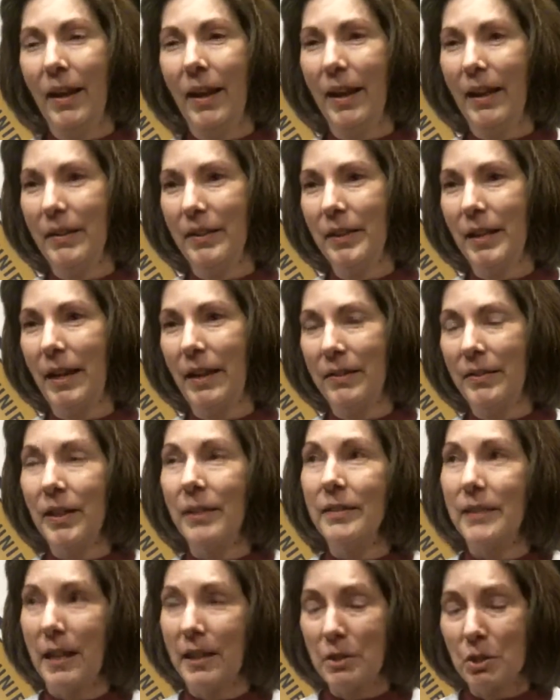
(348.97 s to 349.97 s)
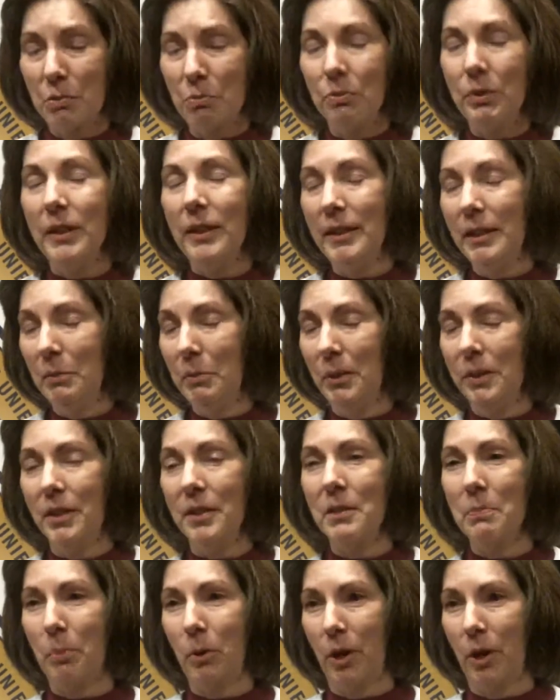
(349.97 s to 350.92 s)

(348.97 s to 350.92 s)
And that's really what this